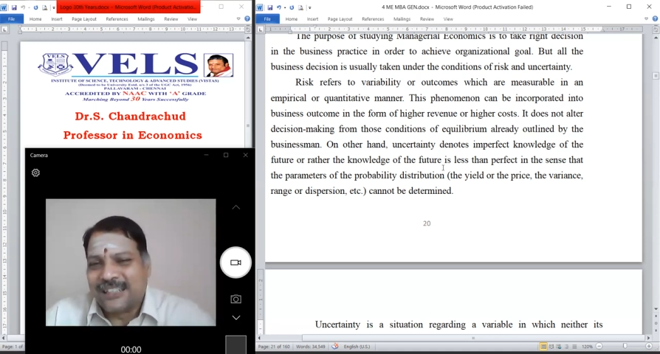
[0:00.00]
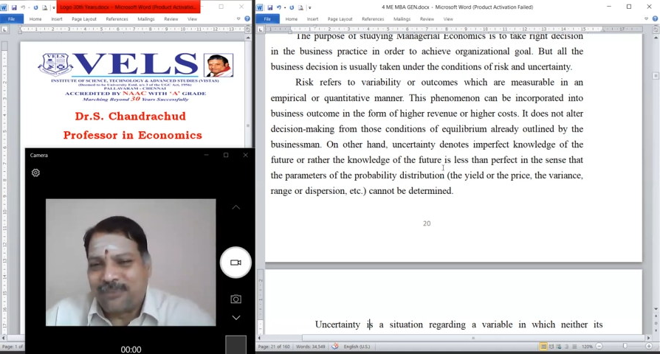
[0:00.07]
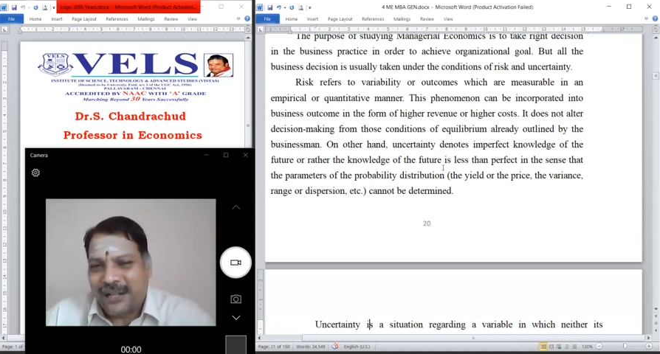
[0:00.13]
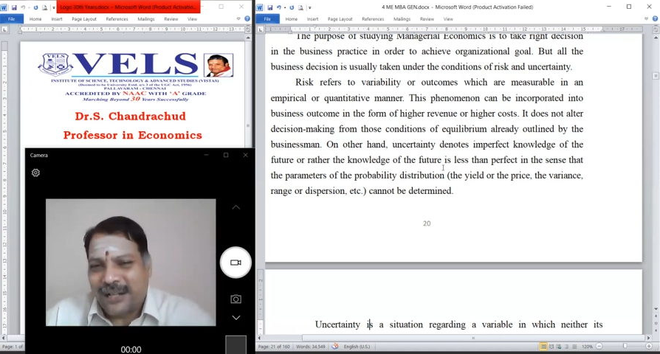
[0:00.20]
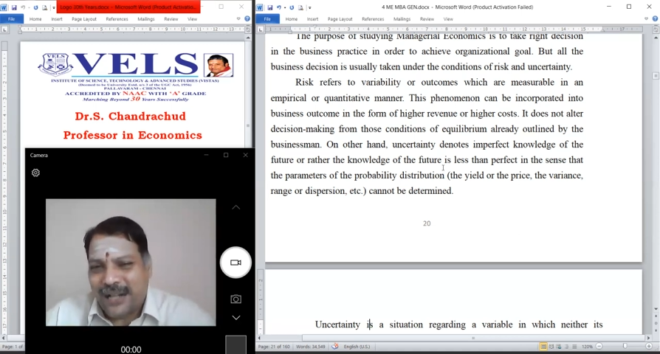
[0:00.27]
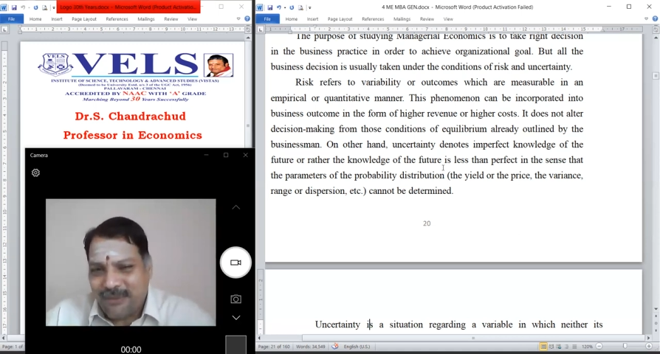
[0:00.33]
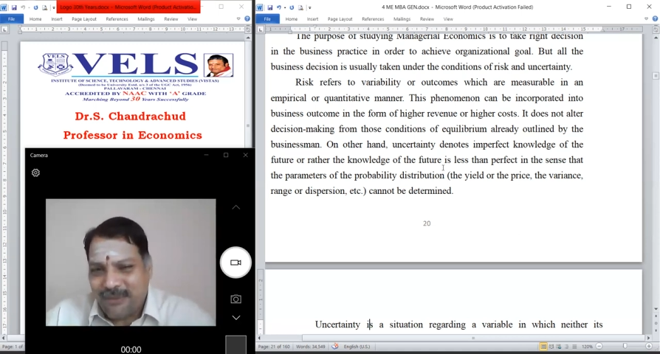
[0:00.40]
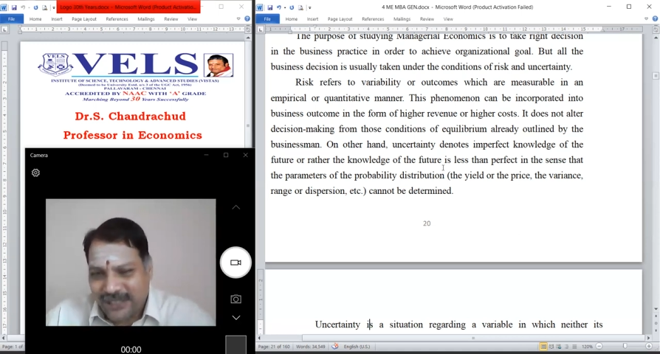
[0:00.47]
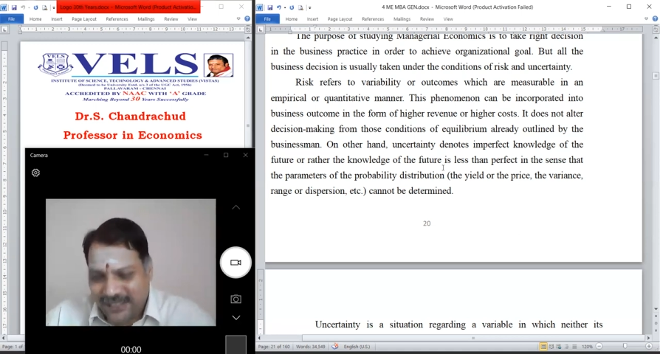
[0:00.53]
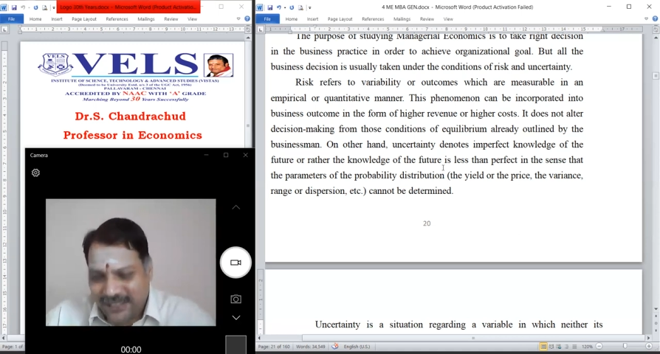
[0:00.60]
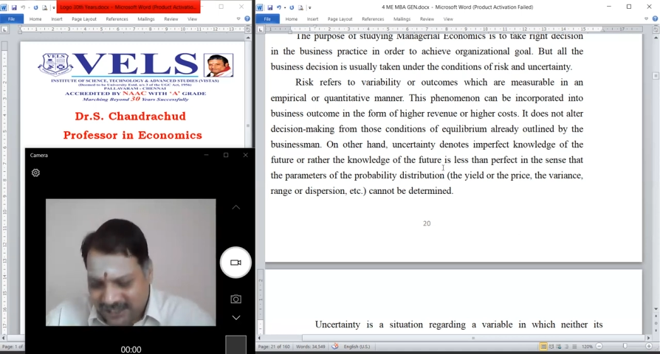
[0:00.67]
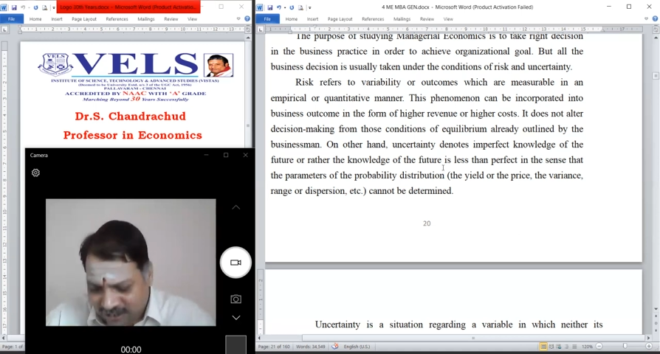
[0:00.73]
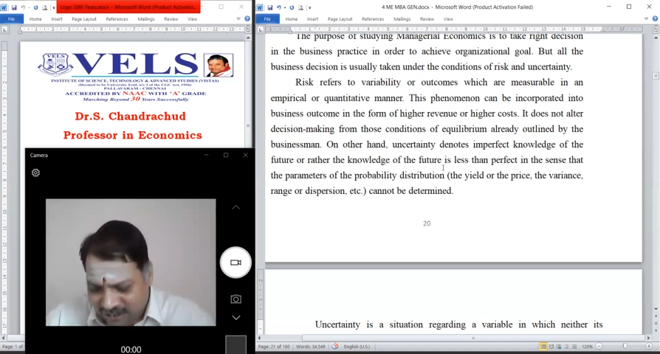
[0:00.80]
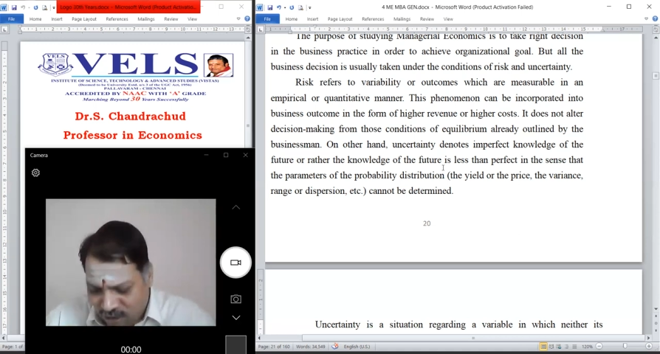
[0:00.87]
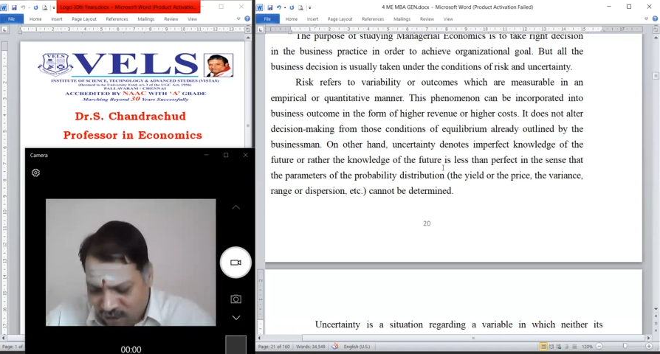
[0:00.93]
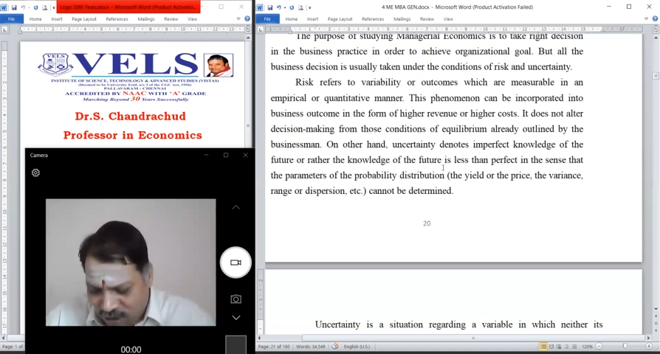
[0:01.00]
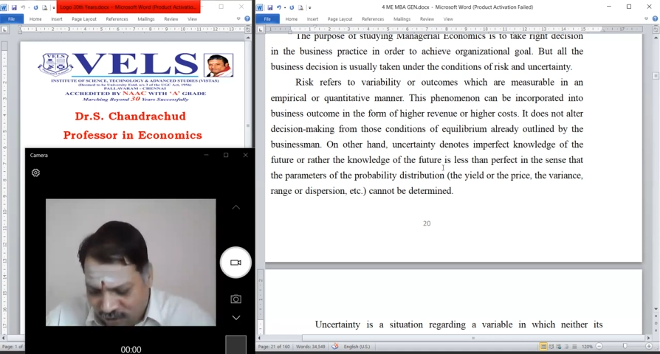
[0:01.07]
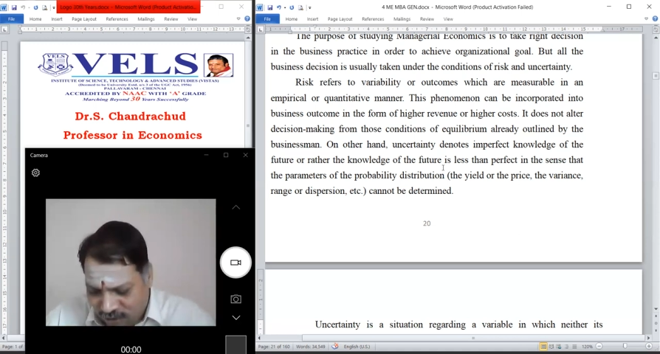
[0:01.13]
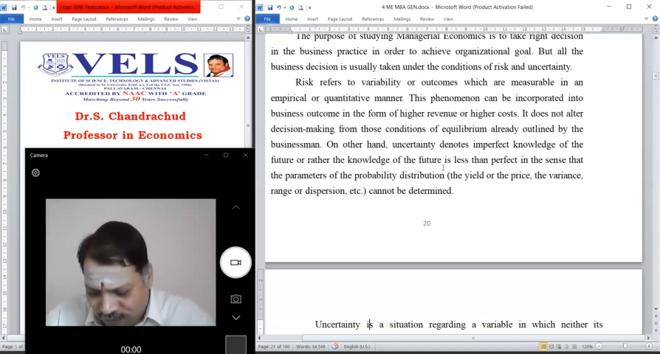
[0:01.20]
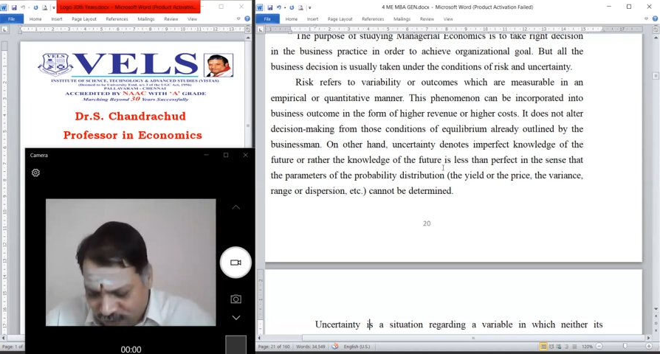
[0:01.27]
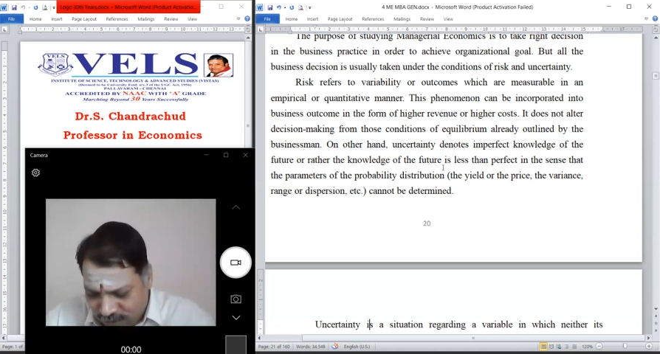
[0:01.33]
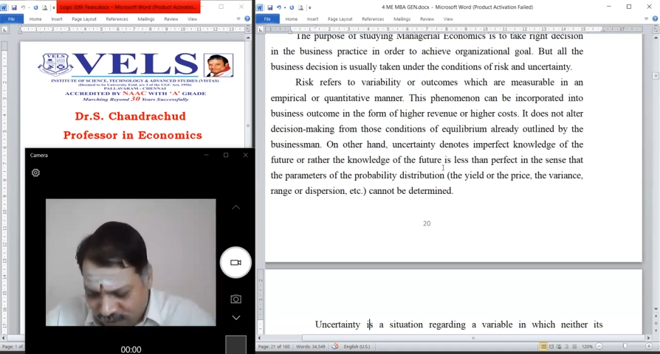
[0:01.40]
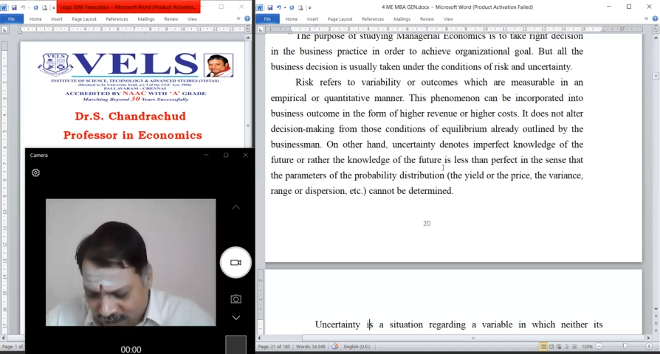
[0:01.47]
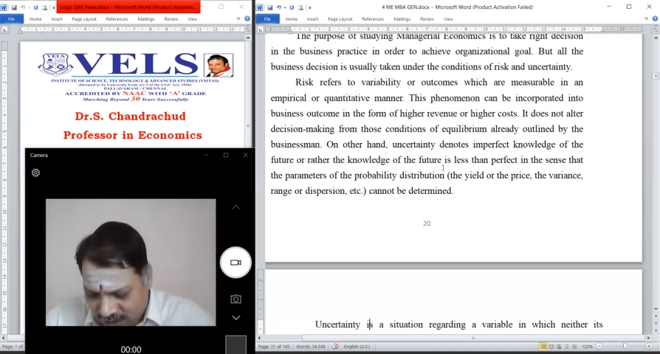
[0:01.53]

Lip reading: the parameter of